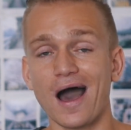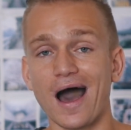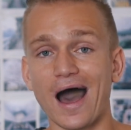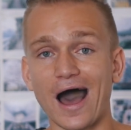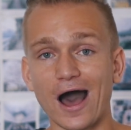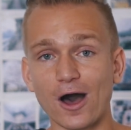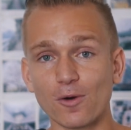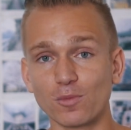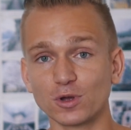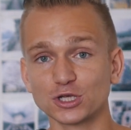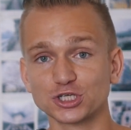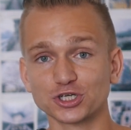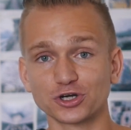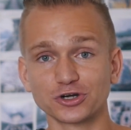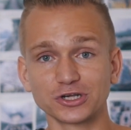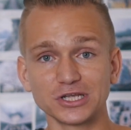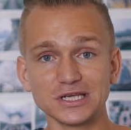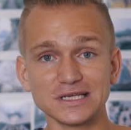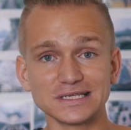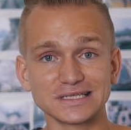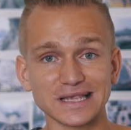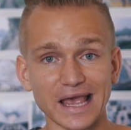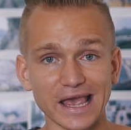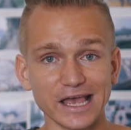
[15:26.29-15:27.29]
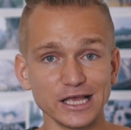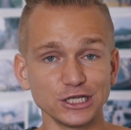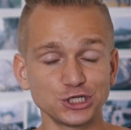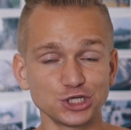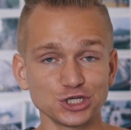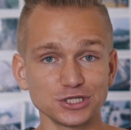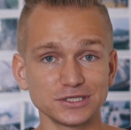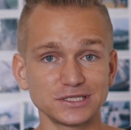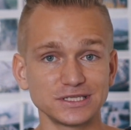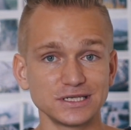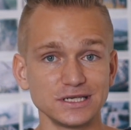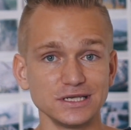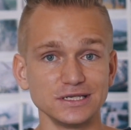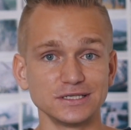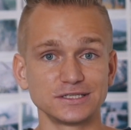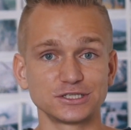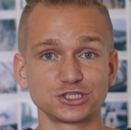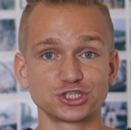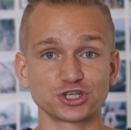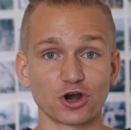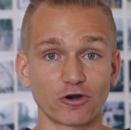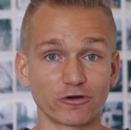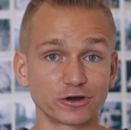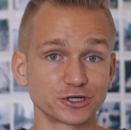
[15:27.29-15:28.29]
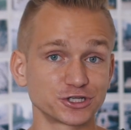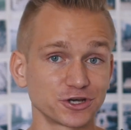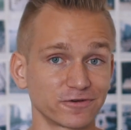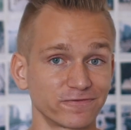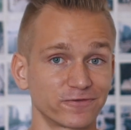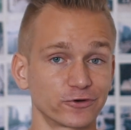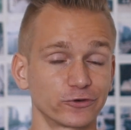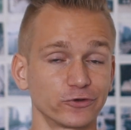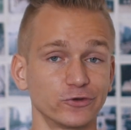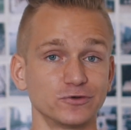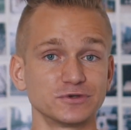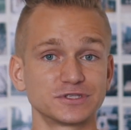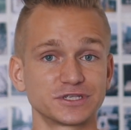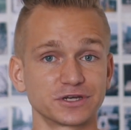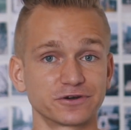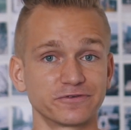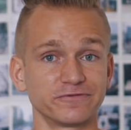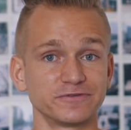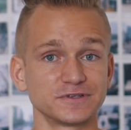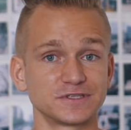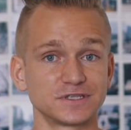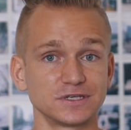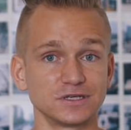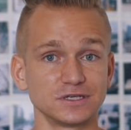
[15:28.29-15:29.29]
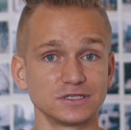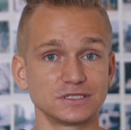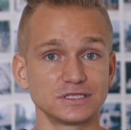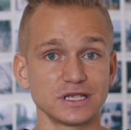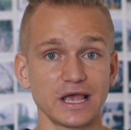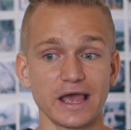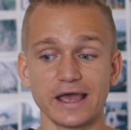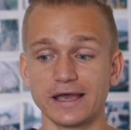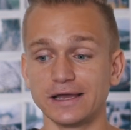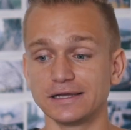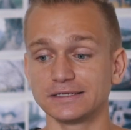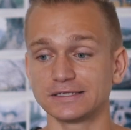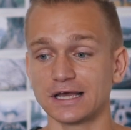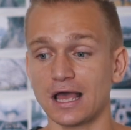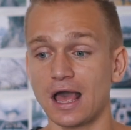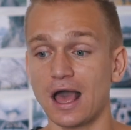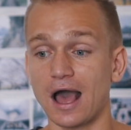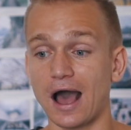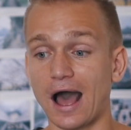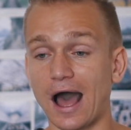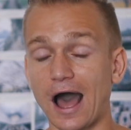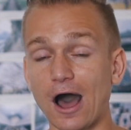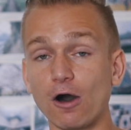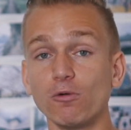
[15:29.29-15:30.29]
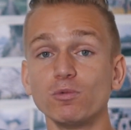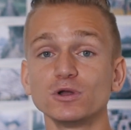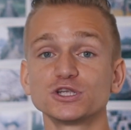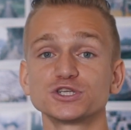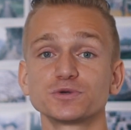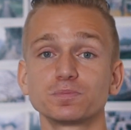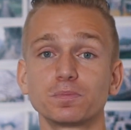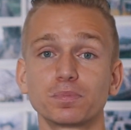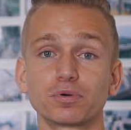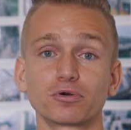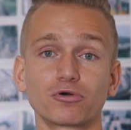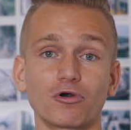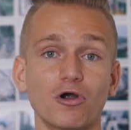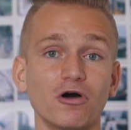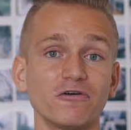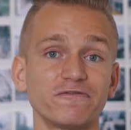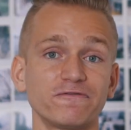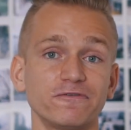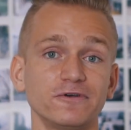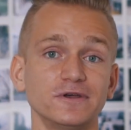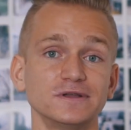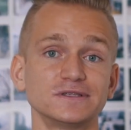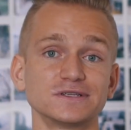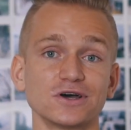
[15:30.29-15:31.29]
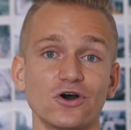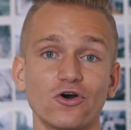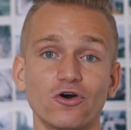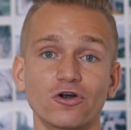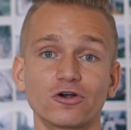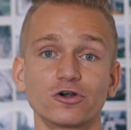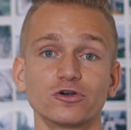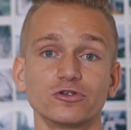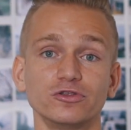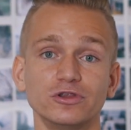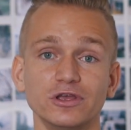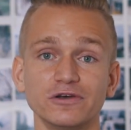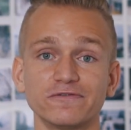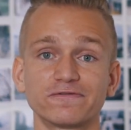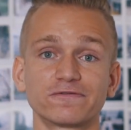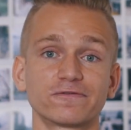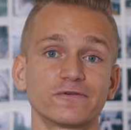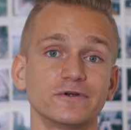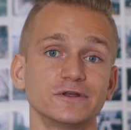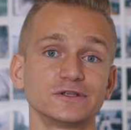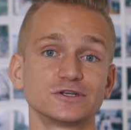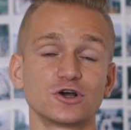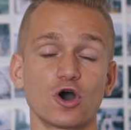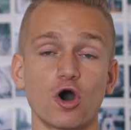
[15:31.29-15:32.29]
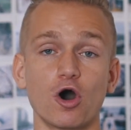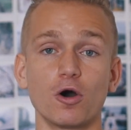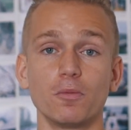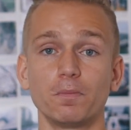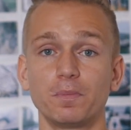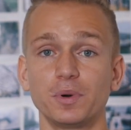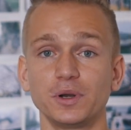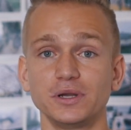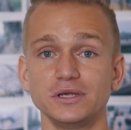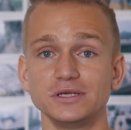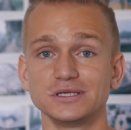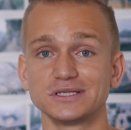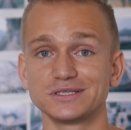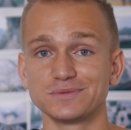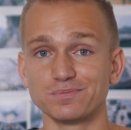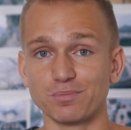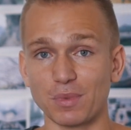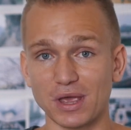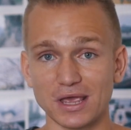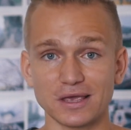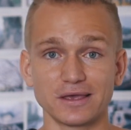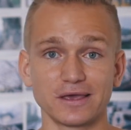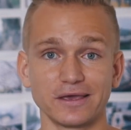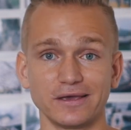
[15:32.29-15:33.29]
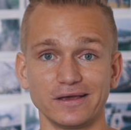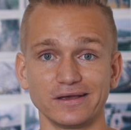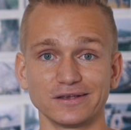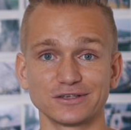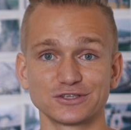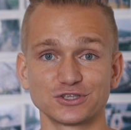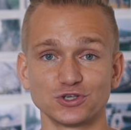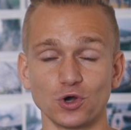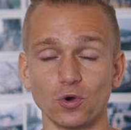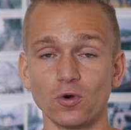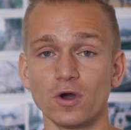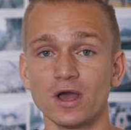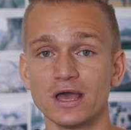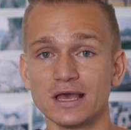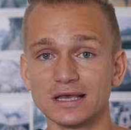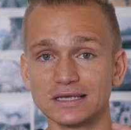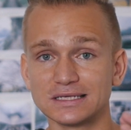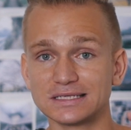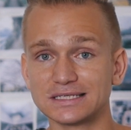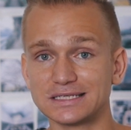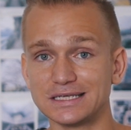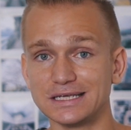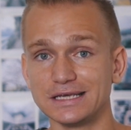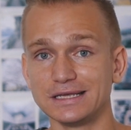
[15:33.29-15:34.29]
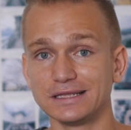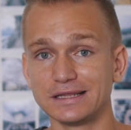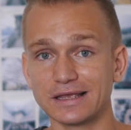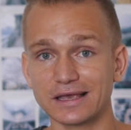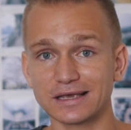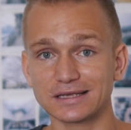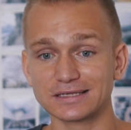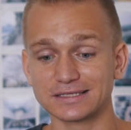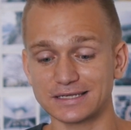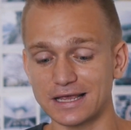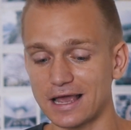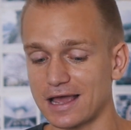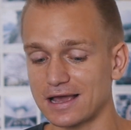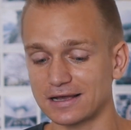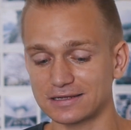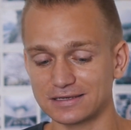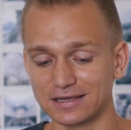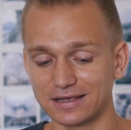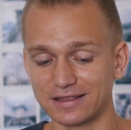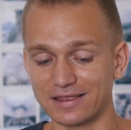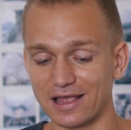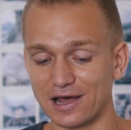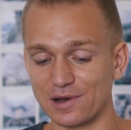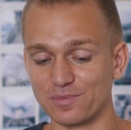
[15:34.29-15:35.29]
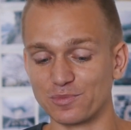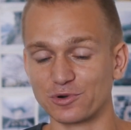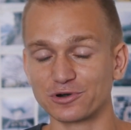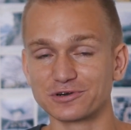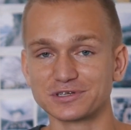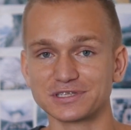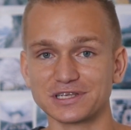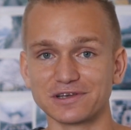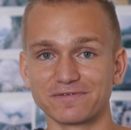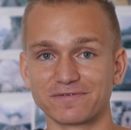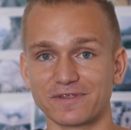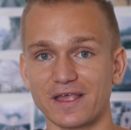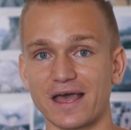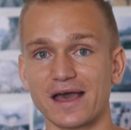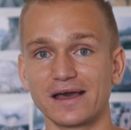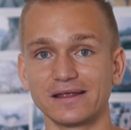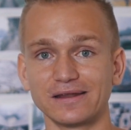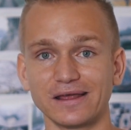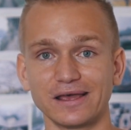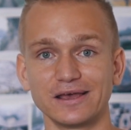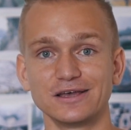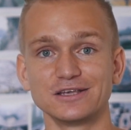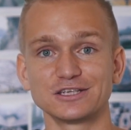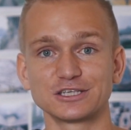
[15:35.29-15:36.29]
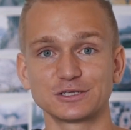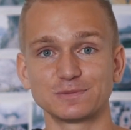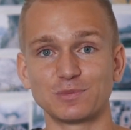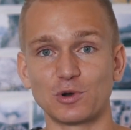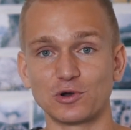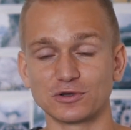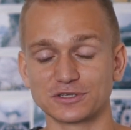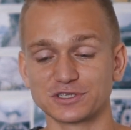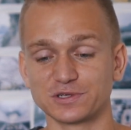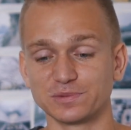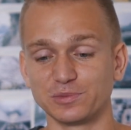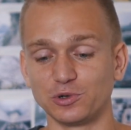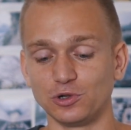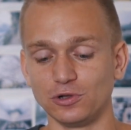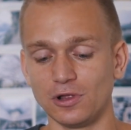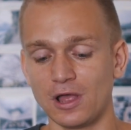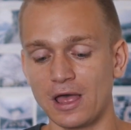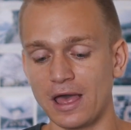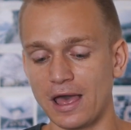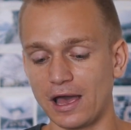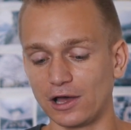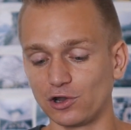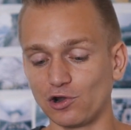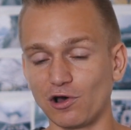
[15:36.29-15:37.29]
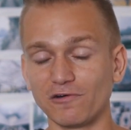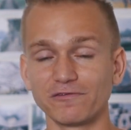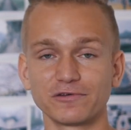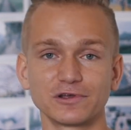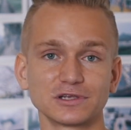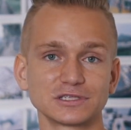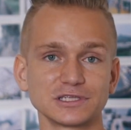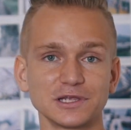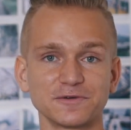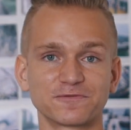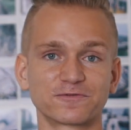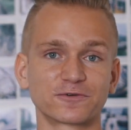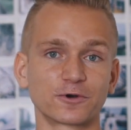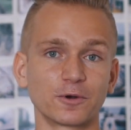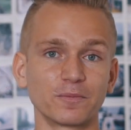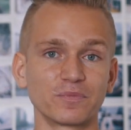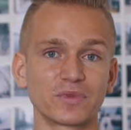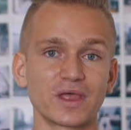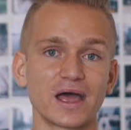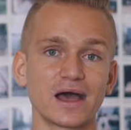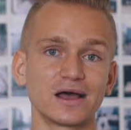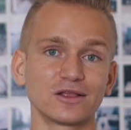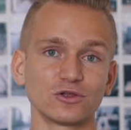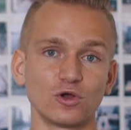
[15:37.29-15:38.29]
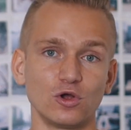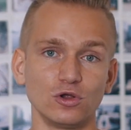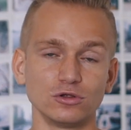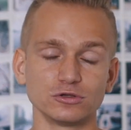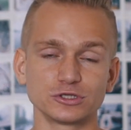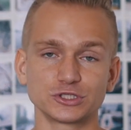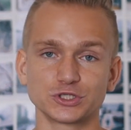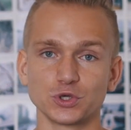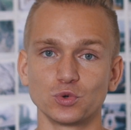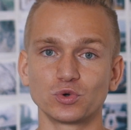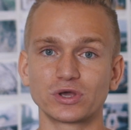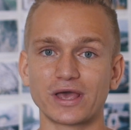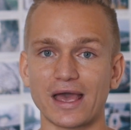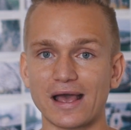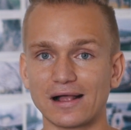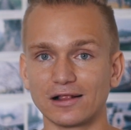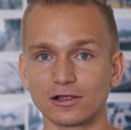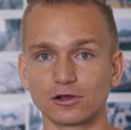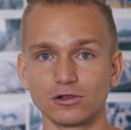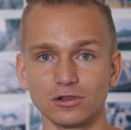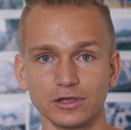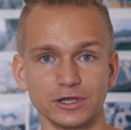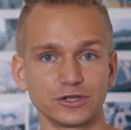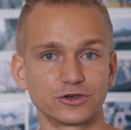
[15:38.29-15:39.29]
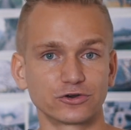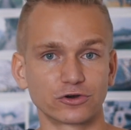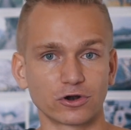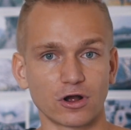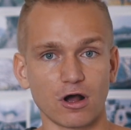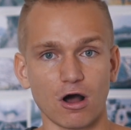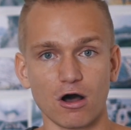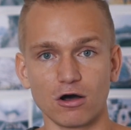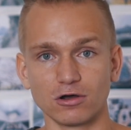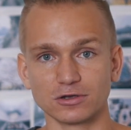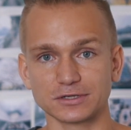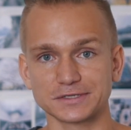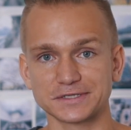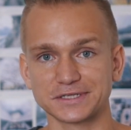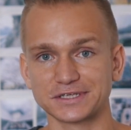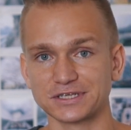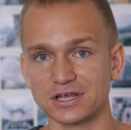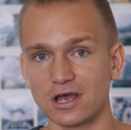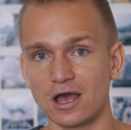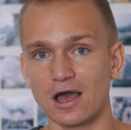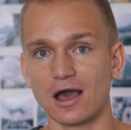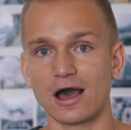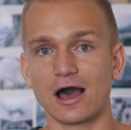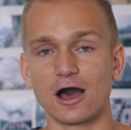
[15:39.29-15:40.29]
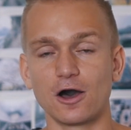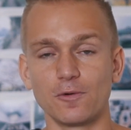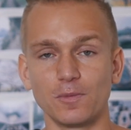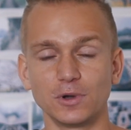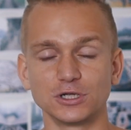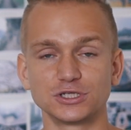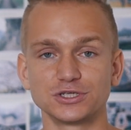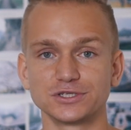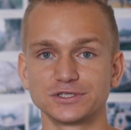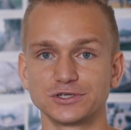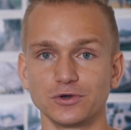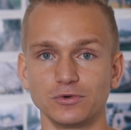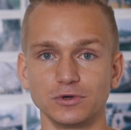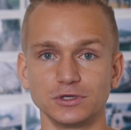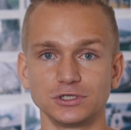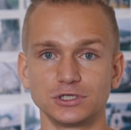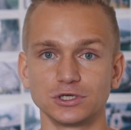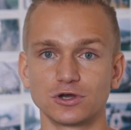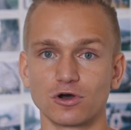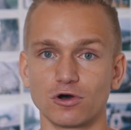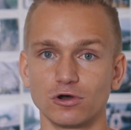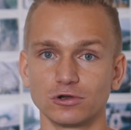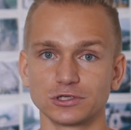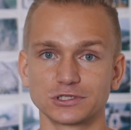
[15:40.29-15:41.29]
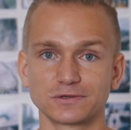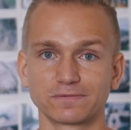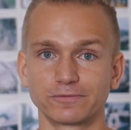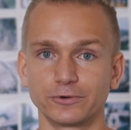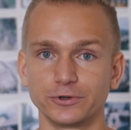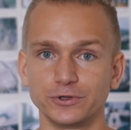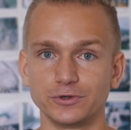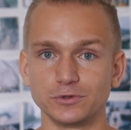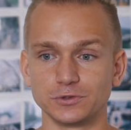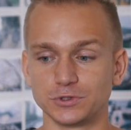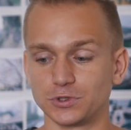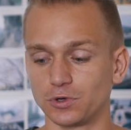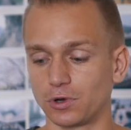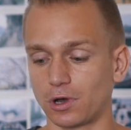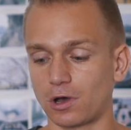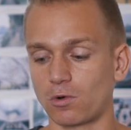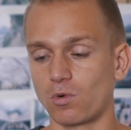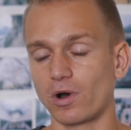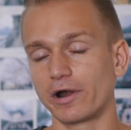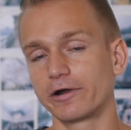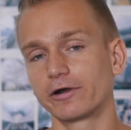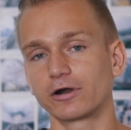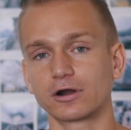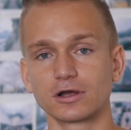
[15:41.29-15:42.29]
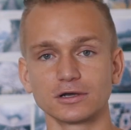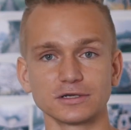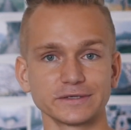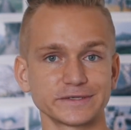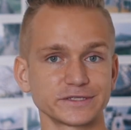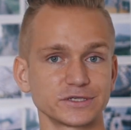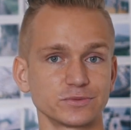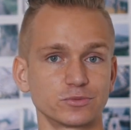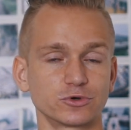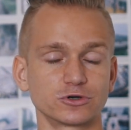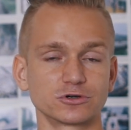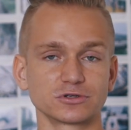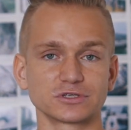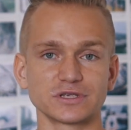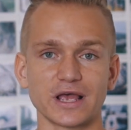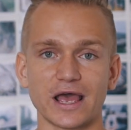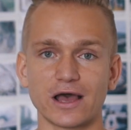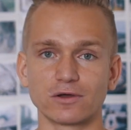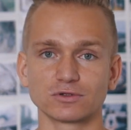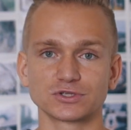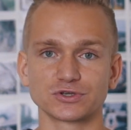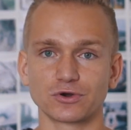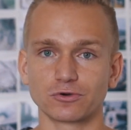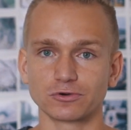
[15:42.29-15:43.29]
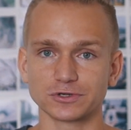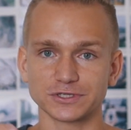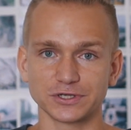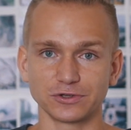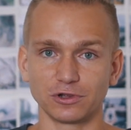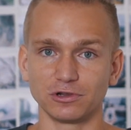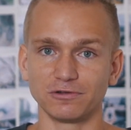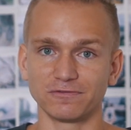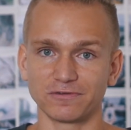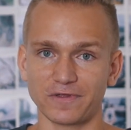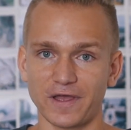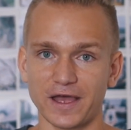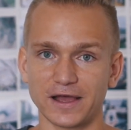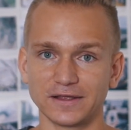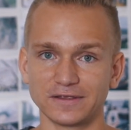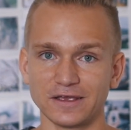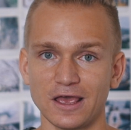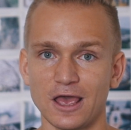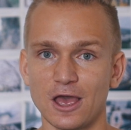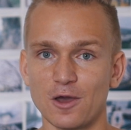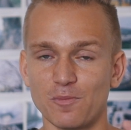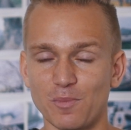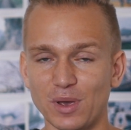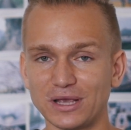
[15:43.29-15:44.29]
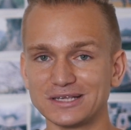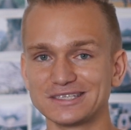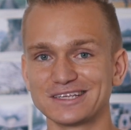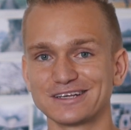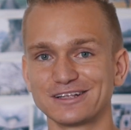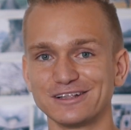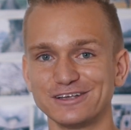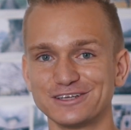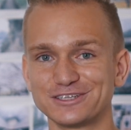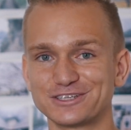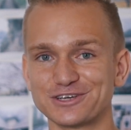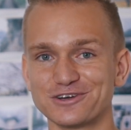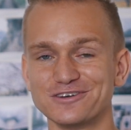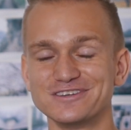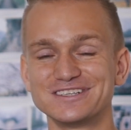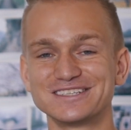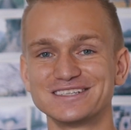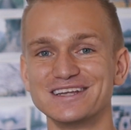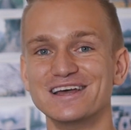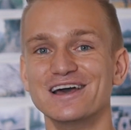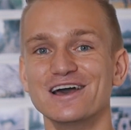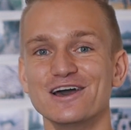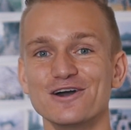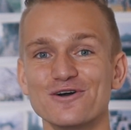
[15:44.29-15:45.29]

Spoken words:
How much are these agencies charging for those services, and how much profit are different companies making? So see the exact numbers if that is possible, and obviously from that also calculate your costs, how much is going to cost for you to acquire customers, outsource, and all of that. Basically just